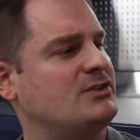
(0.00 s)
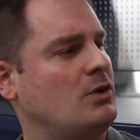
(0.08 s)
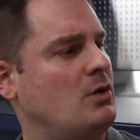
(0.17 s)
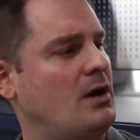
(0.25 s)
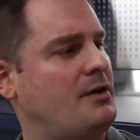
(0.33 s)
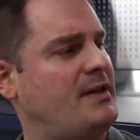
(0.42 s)

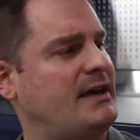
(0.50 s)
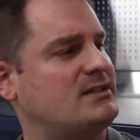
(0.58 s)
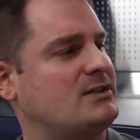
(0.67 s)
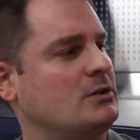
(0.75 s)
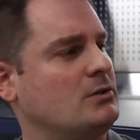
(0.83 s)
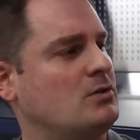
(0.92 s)
So thanks
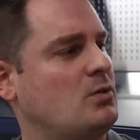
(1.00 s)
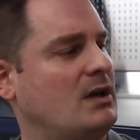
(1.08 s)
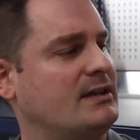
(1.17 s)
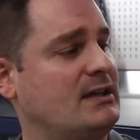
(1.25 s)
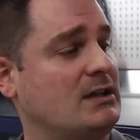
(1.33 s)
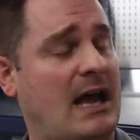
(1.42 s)
to Luke.
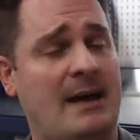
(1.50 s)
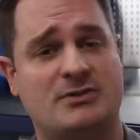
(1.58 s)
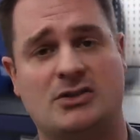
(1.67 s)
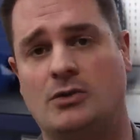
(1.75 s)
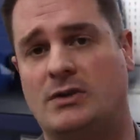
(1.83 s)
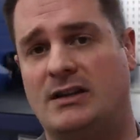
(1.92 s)
Well, he
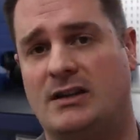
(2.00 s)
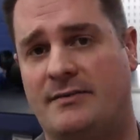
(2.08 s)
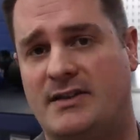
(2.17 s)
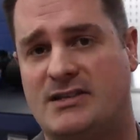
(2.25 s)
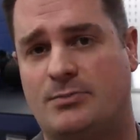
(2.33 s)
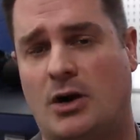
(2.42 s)
absolutely
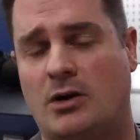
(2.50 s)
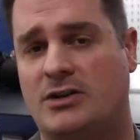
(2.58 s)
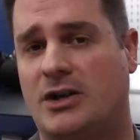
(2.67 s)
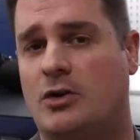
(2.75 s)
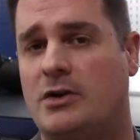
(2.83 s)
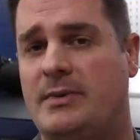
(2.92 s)
loved this product,
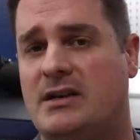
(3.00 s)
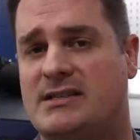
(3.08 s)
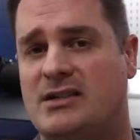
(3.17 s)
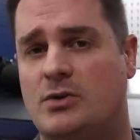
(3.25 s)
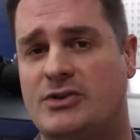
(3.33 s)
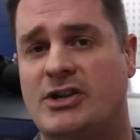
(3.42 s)
not only
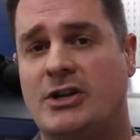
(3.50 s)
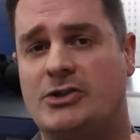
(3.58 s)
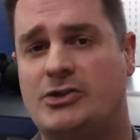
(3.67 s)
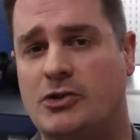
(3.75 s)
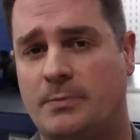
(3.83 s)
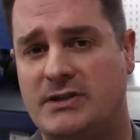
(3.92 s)
because it was
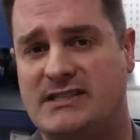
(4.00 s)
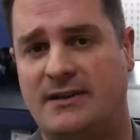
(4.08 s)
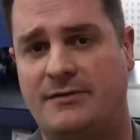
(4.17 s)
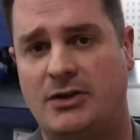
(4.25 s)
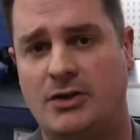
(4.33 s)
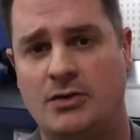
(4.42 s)
super
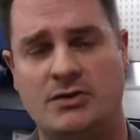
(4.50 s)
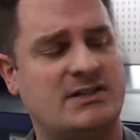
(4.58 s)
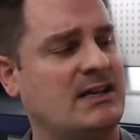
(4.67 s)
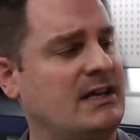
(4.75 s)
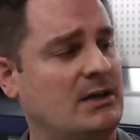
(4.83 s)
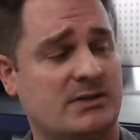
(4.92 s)
safe to
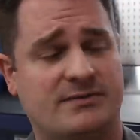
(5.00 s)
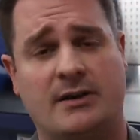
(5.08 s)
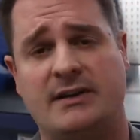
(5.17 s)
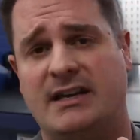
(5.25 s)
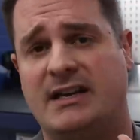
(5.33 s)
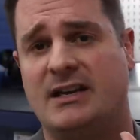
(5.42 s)
use, it was
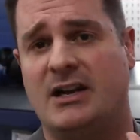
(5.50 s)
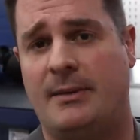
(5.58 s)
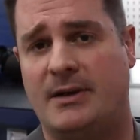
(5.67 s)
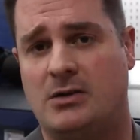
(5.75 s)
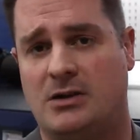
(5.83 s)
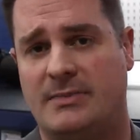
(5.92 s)
very
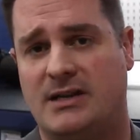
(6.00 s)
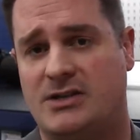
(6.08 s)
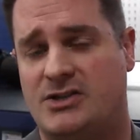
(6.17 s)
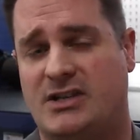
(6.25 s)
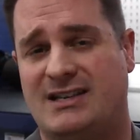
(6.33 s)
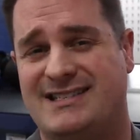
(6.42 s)
economical
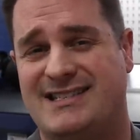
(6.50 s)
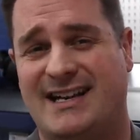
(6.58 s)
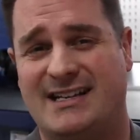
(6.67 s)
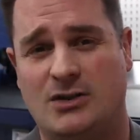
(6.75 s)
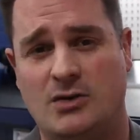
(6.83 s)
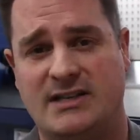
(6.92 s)
because you can
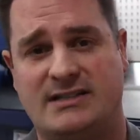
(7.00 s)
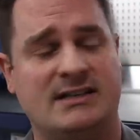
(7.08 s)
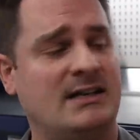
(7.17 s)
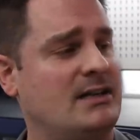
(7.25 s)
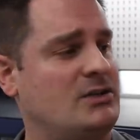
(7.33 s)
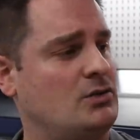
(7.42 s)
dilute it
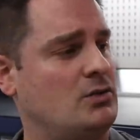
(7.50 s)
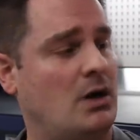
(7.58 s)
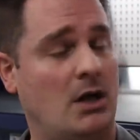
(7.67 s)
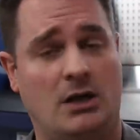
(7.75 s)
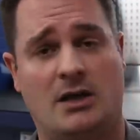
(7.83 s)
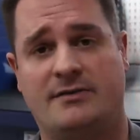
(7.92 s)
to
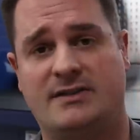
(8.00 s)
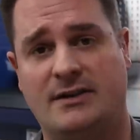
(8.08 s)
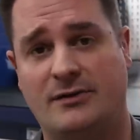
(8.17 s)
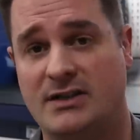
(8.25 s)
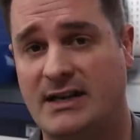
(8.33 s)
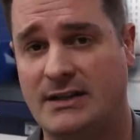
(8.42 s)
a lot of
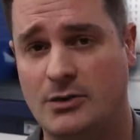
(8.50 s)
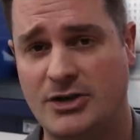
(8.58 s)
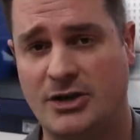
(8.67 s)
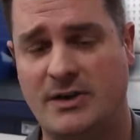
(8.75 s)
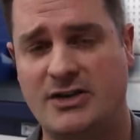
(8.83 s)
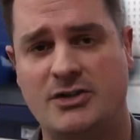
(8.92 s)
different
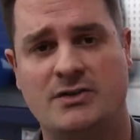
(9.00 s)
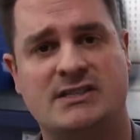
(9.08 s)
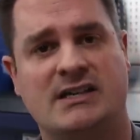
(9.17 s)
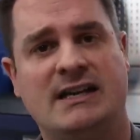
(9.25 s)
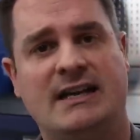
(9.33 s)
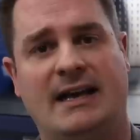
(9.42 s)
dilution
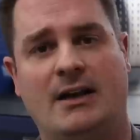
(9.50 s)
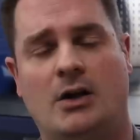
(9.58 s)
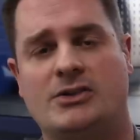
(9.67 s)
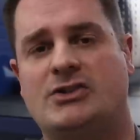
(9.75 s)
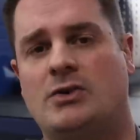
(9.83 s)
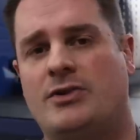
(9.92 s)
ratios, and
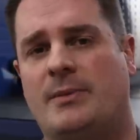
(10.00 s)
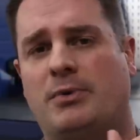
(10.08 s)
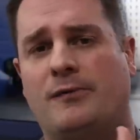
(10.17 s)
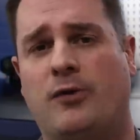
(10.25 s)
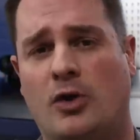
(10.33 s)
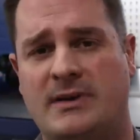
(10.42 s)
also the
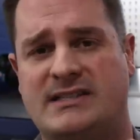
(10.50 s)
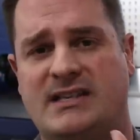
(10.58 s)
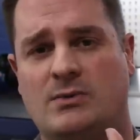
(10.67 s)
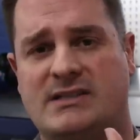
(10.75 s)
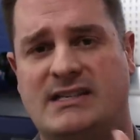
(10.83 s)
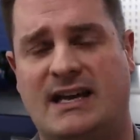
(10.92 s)
performance
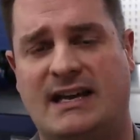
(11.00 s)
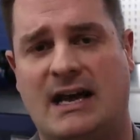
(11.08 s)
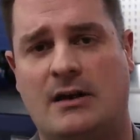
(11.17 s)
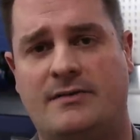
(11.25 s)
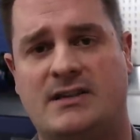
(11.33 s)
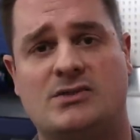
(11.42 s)
he was getting
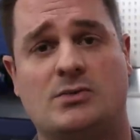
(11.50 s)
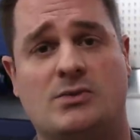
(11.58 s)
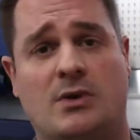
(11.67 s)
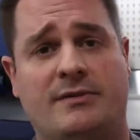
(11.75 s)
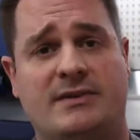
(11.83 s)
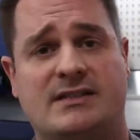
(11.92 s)
out of this was
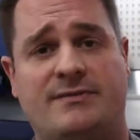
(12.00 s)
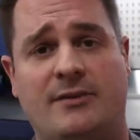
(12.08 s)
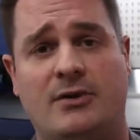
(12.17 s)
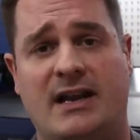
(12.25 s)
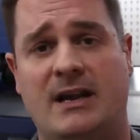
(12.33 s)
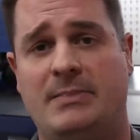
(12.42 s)
one of his
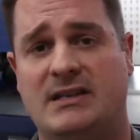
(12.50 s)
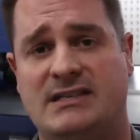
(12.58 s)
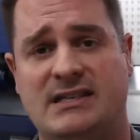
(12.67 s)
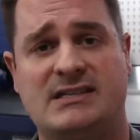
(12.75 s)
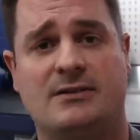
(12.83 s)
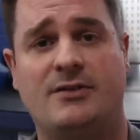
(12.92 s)
favorite
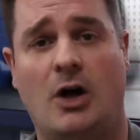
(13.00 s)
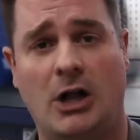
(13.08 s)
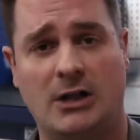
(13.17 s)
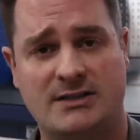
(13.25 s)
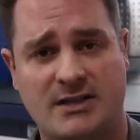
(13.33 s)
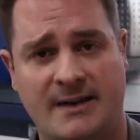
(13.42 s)
APCs of
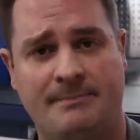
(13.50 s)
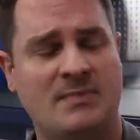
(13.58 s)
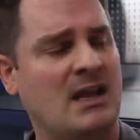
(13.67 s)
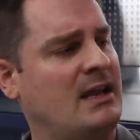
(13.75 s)
all time.